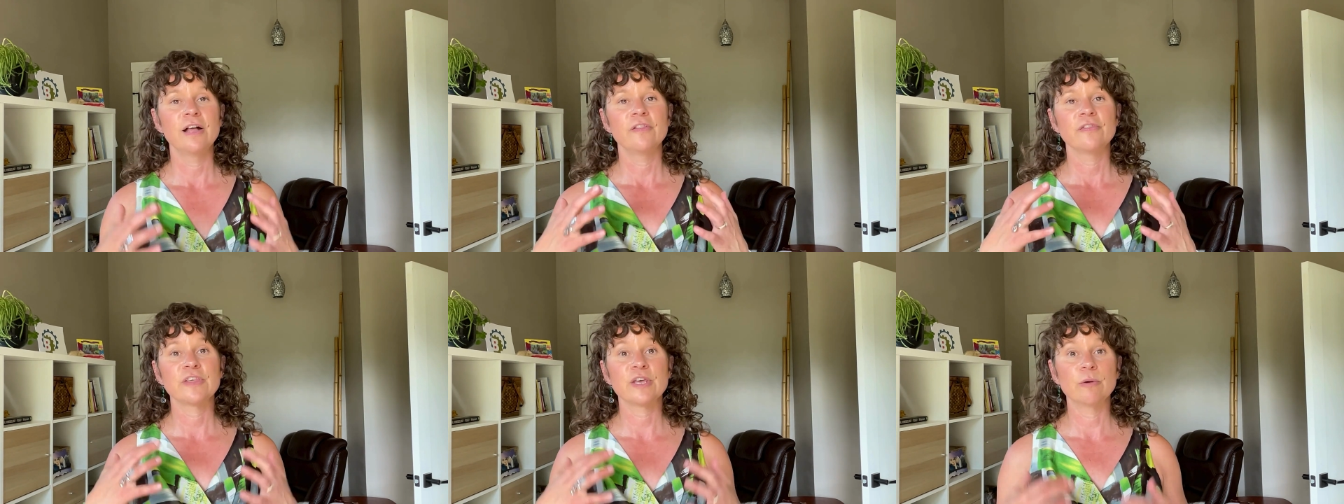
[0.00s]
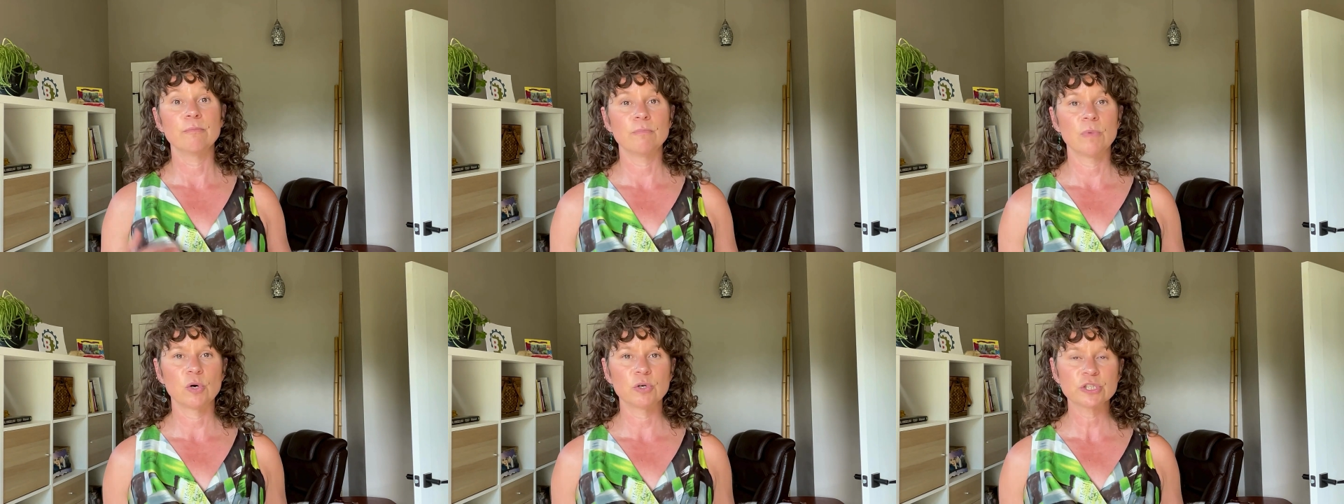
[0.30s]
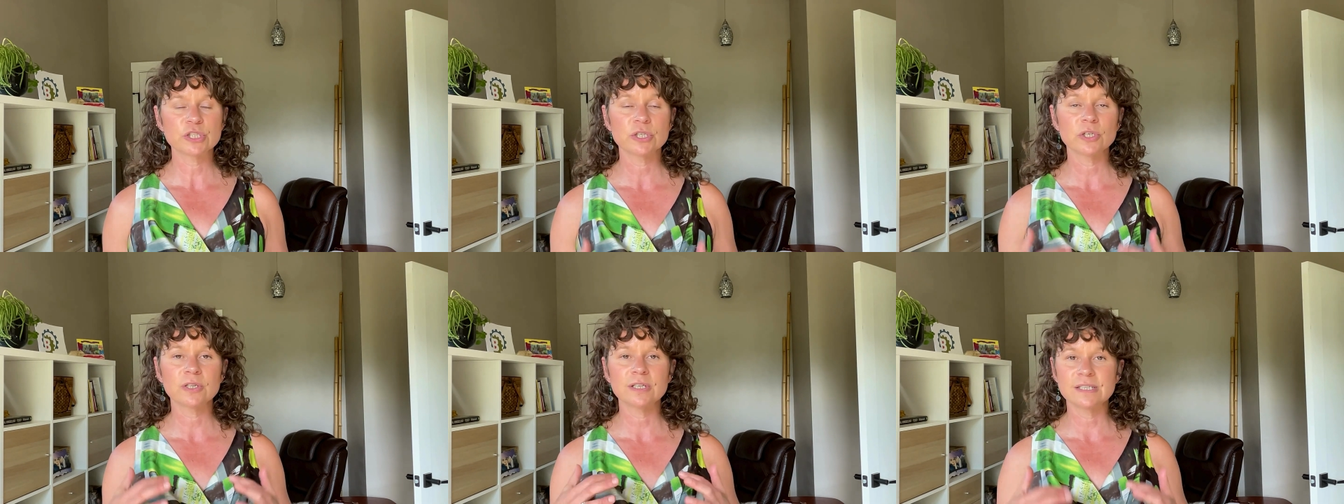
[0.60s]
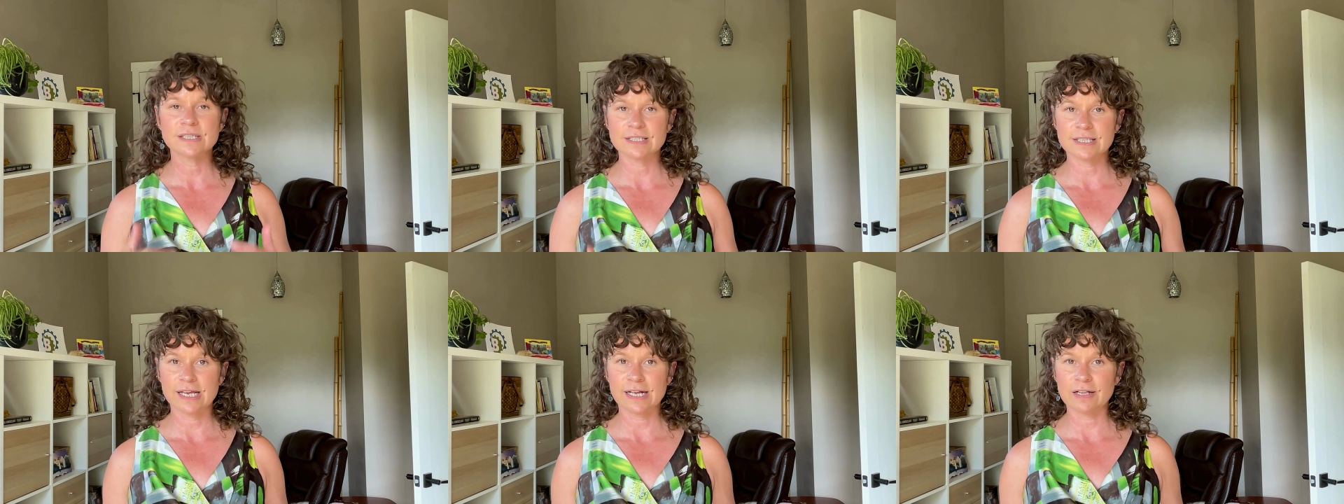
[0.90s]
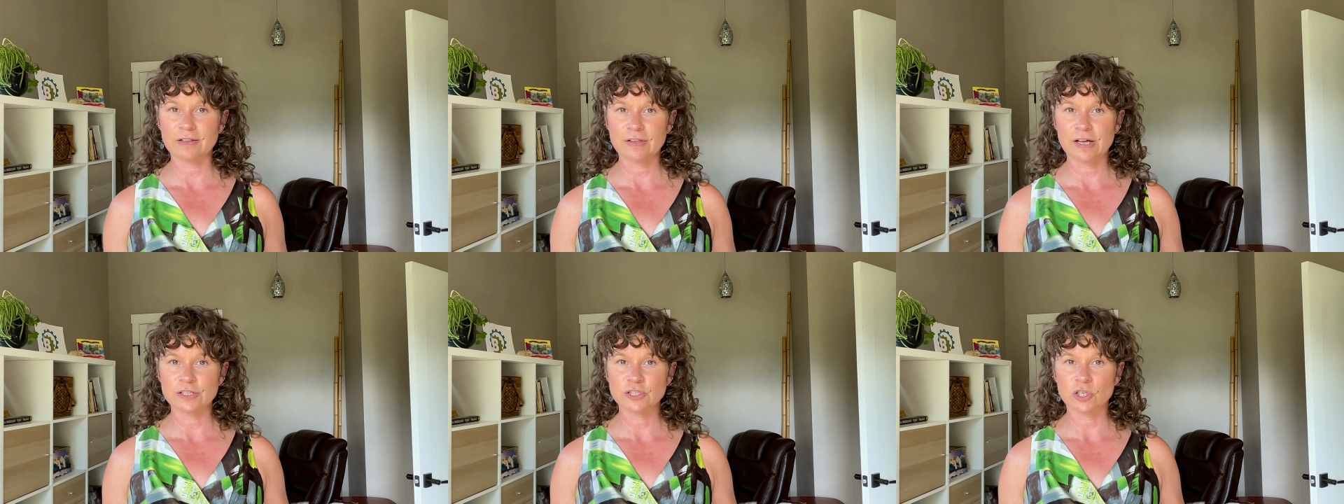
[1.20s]
the emotional and
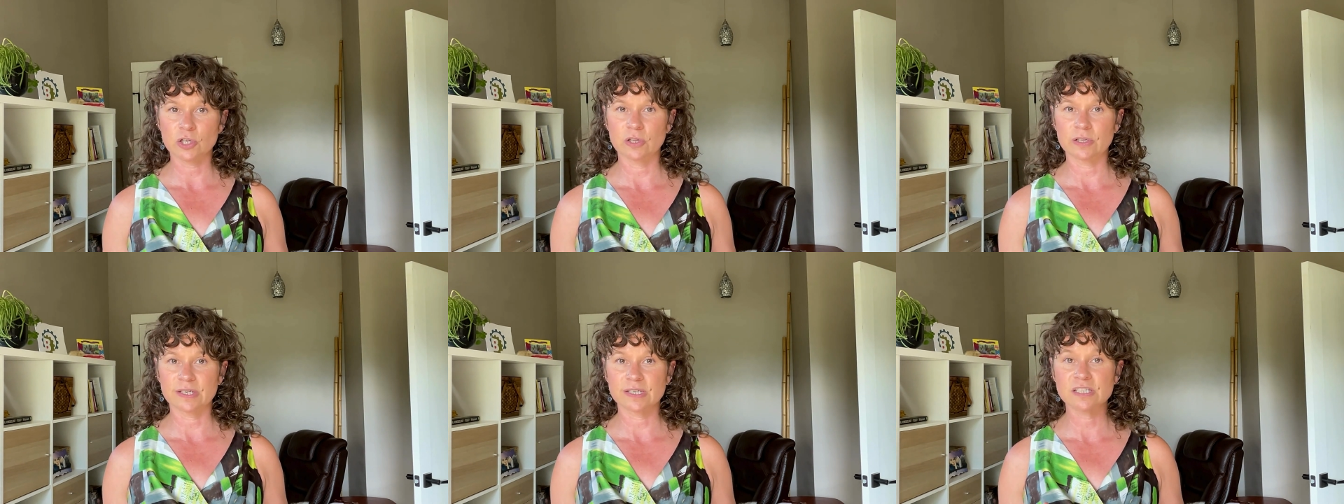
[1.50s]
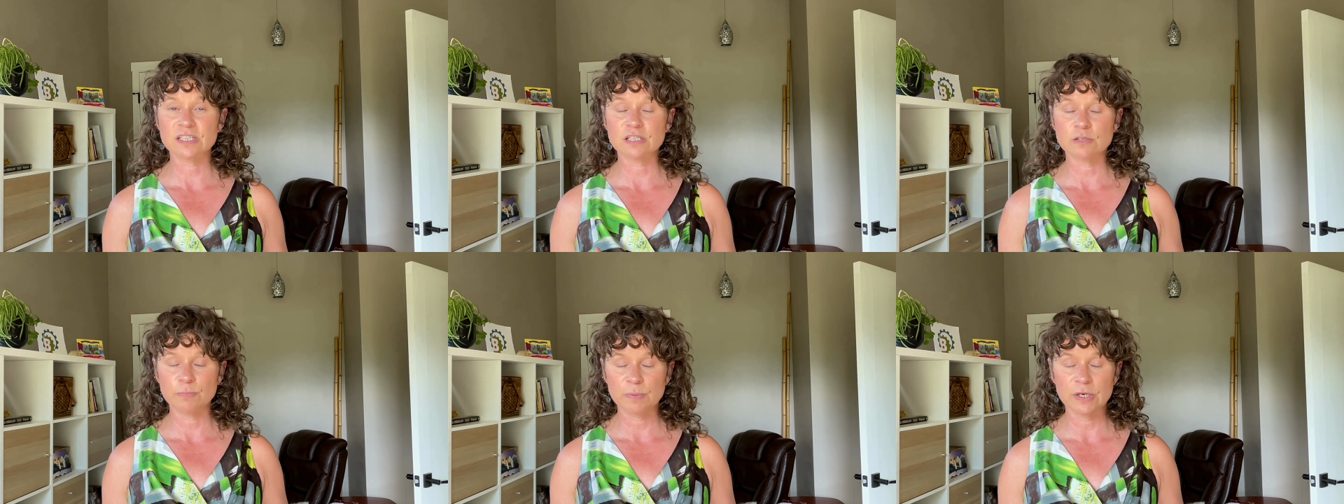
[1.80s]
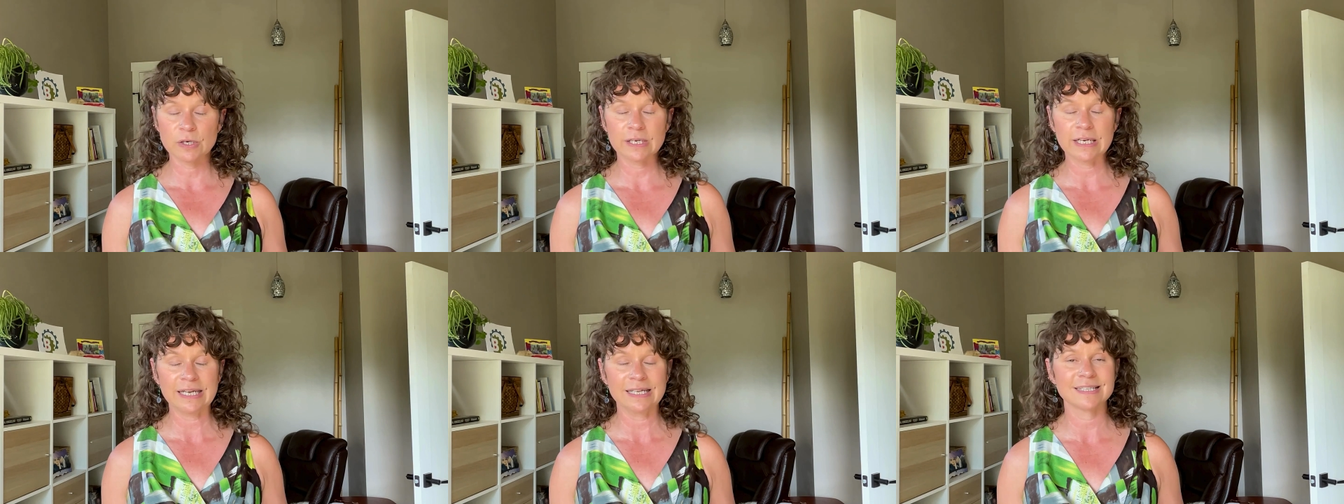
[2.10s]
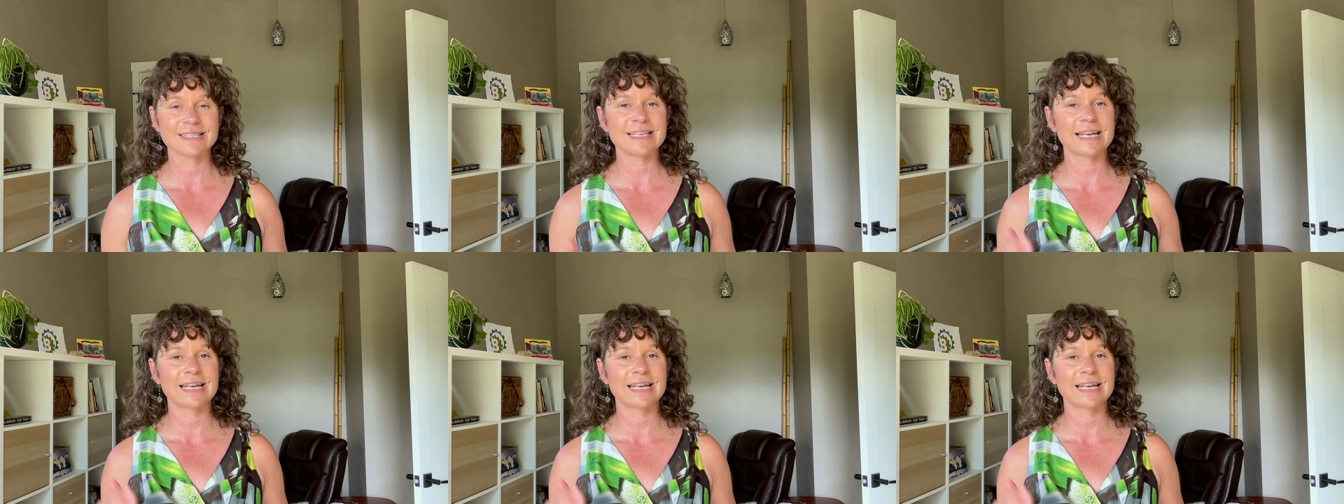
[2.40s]
psychological experience